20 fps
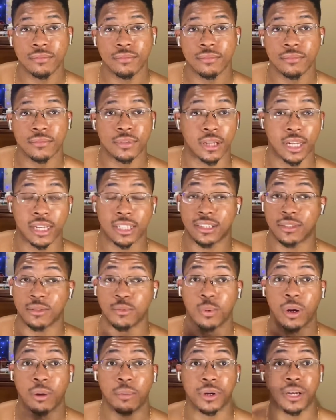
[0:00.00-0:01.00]
So that's
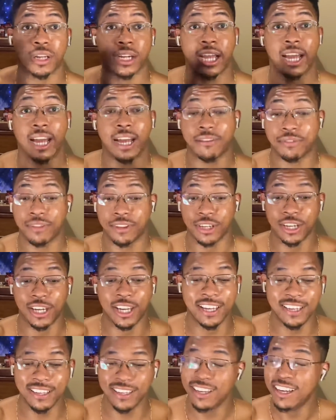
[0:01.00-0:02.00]
where we're gonna have
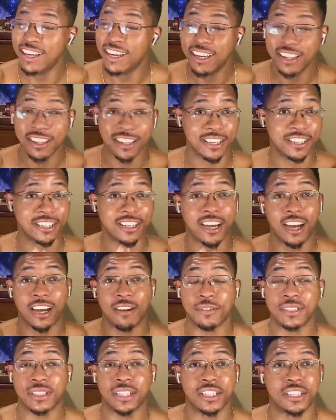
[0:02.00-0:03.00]
the
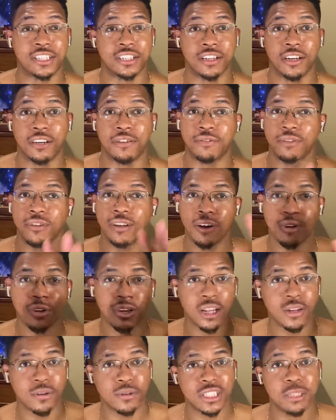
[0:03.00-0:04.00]
conversation of, oh,
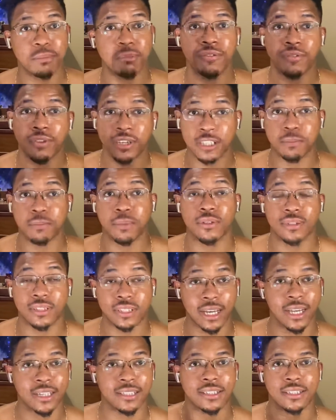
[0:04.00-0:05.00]
colorism affects both
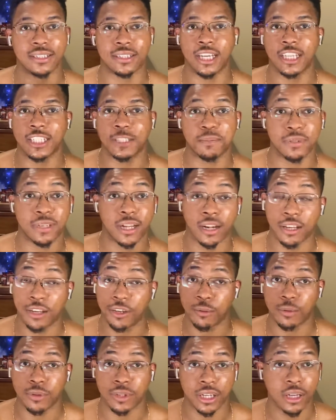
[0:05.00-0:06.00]
sides. It does, but not
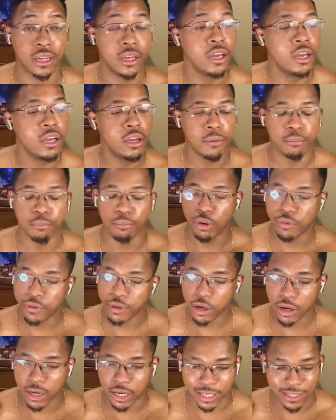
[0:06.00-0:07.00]
equally. Moving
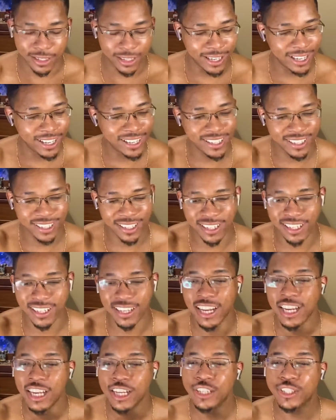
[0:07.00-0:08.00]
on.
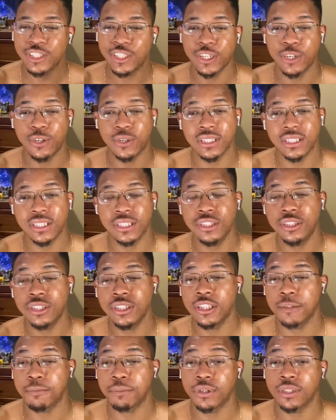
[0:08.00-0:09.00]
So essentially
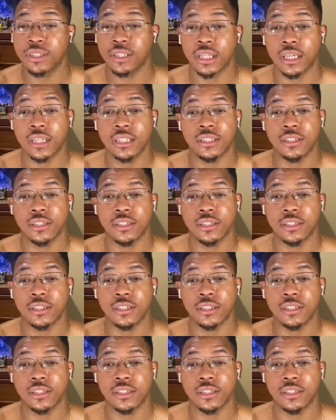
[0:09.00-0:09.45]
the person that he's